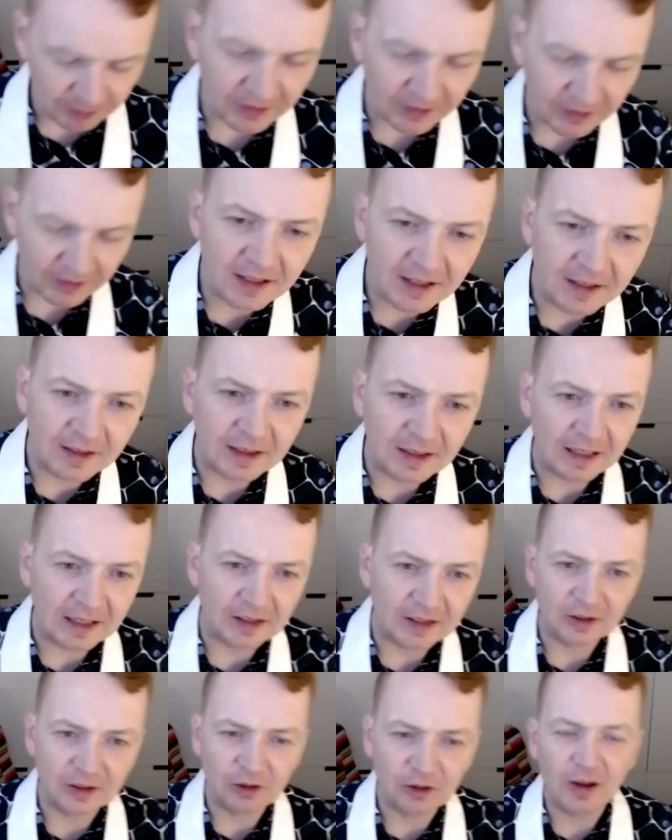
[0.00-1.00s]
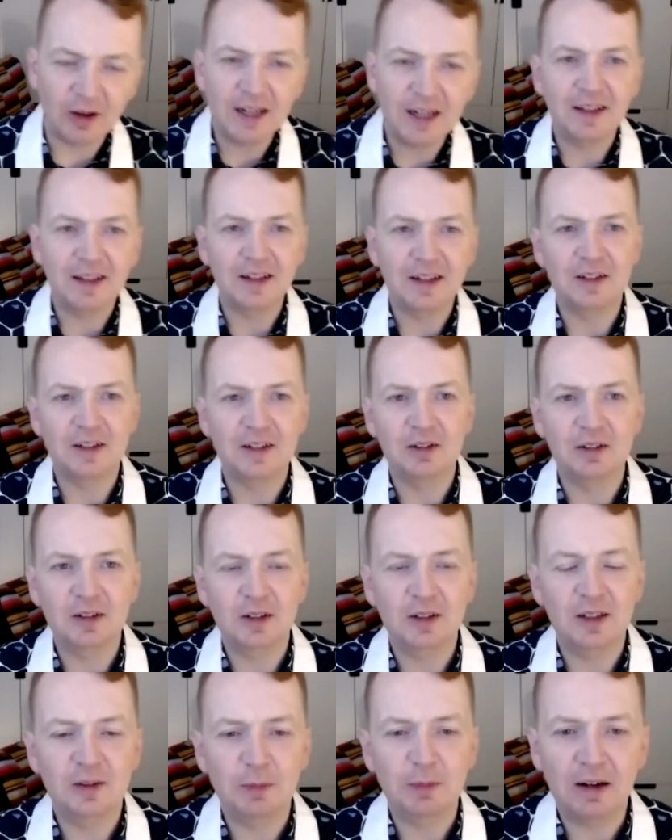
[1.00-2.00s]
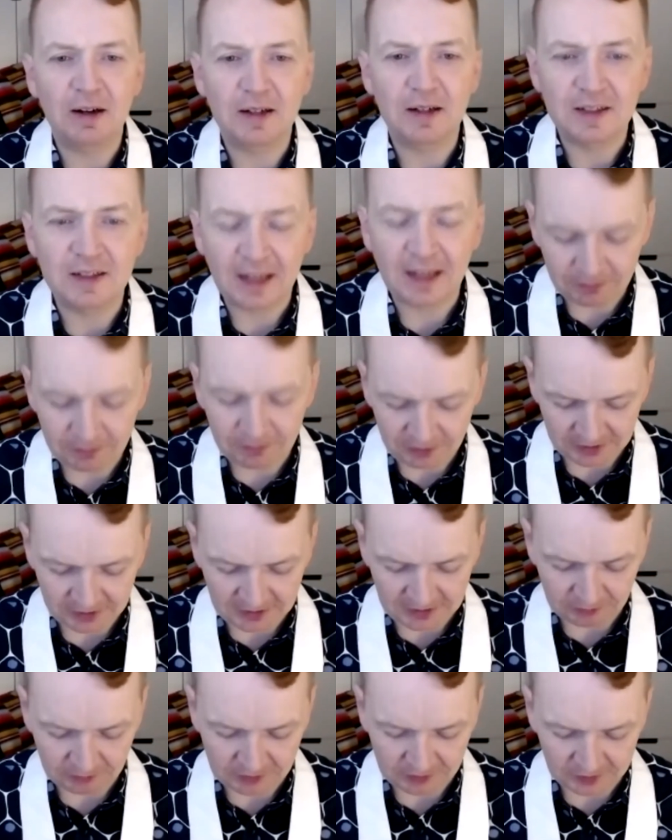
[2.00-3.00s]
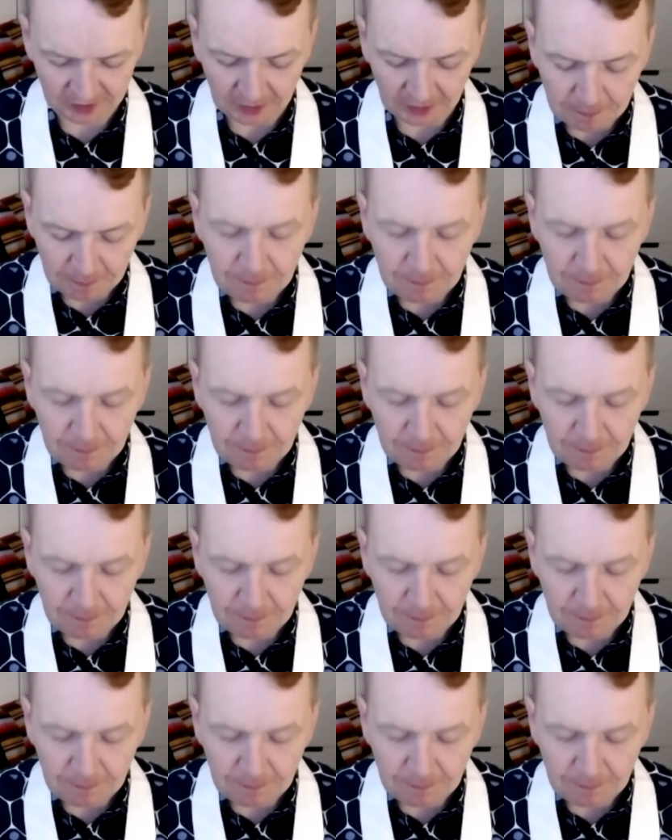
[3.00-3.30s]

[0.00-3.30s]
but then it's a great thing to do. So it's better than television, I have to say.